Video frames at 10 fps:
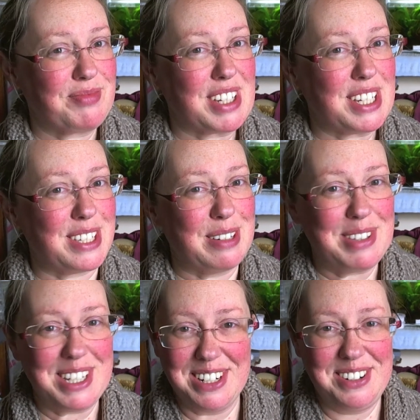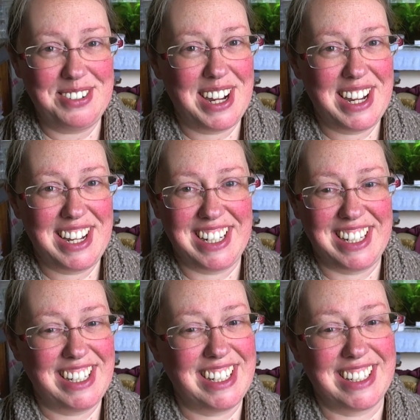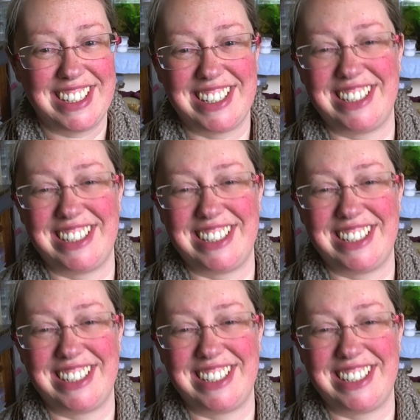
something not right here.